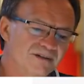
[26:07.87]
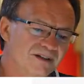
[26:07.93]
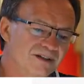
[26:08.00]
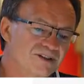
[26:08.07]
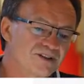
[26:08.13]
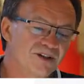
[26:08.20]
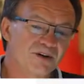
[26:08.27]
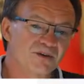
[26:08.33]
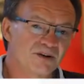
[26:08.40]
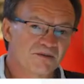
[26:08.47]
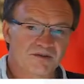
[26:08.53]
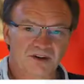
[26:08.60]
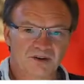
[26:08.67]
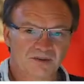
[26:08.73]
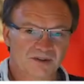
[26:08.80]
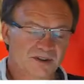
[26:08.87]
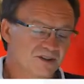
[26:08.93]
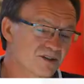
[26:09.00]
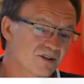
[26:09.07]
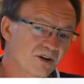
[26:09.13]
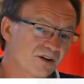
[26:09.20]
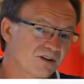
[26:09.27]
it's so difficult.
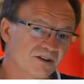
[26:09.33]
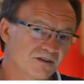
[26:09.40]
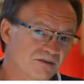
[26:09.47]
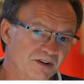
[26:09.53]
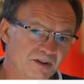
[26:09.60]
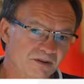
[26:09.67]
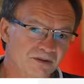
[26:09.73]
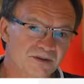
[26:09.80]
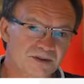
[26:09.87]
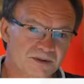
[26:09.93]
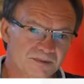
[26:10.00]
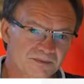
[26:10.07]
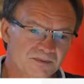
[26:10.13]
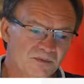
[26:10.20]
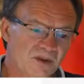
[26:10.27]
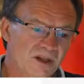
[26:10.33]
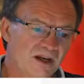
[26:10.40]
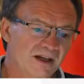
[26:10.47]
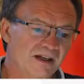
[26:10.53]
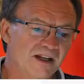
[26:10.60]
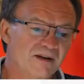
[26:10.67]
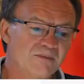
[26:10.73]
It's not difficult.
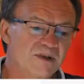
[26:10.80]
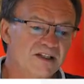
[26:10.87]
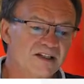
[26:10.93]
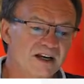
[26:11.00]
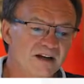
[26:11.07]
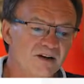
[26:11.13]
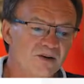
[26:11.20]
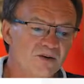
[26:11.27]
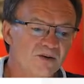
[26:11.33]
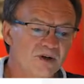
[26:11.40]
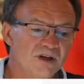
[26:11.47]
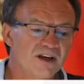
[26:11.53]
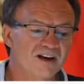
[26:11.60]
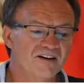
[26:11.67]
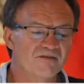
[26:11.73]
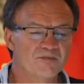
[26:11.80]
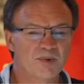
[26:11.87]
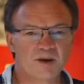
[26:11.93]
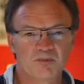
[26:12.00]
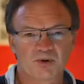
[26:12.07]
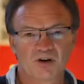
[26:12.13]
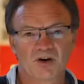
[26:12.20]
And let me tell you, if
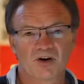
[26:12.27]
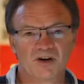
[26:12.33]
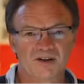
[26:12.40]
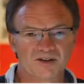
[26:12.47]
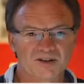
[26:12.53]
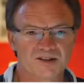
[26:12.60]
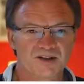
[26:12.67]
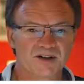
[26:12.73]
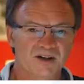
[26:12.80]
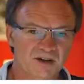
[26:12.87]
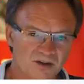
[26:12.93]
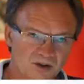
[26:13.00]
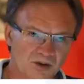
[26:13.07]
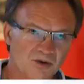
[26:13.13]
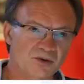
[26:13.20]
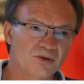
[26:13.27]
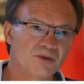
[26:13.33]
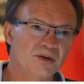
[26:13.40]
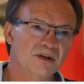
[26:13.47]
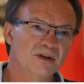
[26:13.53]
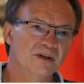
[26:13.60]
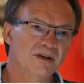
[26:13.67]
people are interested in you
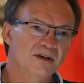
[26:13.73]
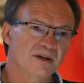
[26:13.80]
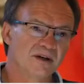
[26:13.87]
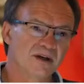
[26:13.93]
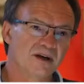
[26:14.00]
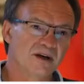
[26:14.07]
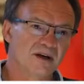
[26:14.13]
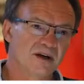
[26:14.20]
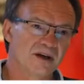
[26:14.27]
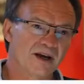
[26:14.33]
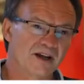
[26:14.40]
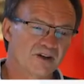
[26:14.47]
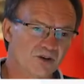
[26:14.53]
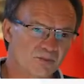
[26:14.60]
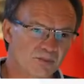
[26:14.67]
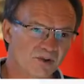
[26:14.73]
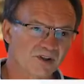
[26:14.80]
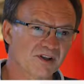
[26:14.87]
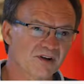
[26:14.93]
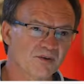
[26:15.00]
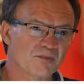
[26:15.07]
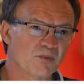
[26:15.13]
and you're
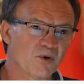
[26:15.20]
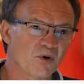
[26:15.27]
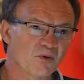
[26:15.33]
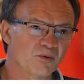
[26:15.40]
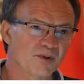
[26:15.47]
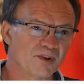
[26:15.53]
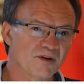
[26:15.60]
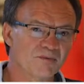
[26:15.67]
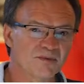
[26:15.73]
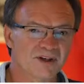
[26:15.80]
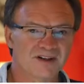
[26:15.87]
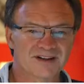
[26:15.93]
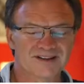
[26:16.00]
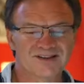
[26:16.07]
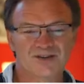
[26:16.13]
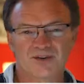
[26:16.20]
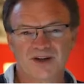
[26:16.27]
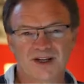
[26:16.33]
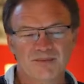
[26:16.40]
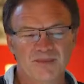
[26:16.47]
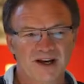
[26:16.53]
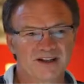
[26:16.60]
building a rapport with them, it doesn't
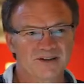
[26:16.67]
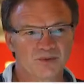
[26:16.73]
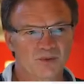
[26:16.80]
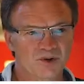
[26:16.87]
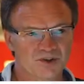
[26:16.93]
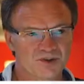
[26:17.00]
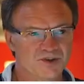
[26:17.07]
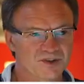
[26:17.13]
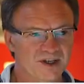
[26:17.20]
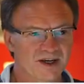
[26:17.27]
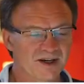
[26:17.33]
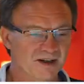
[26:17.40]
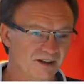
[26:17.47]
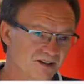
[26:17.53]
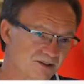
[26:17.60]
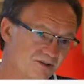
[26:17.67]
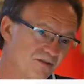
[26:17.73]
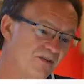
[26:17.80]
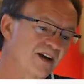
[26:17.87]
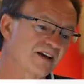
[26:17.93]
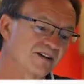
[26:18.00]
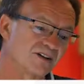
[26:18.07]
really matter what you're saying. It's the
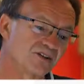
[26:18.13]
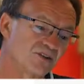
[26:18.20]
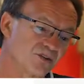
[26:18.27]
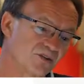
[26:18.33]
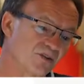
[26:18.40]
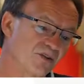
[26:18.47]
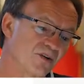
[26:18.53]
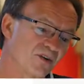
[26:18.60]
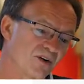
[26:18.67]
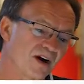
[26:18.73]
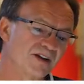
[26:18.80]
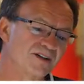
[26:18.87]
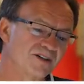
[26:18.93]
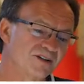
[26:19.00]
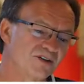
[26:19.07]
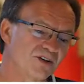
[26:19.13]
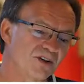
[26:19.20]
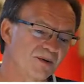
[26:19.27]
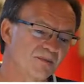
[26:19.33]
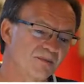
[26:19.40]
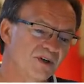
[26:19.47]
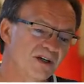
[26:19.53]
fact that you are writing to
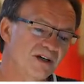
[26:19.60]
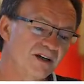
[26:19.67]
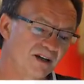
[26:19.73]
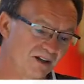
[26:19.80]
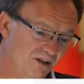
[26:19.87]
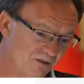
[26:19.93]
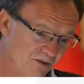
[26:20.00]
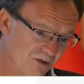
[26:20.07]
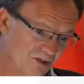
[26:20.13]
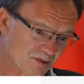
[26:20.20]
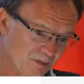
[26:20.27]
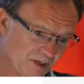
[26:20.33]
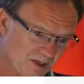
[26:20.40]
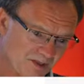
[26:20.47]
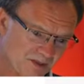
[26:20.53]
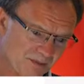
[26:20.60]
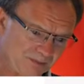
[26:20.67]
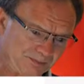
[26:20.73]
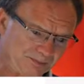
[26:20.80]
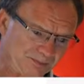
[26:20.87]
them in the first place.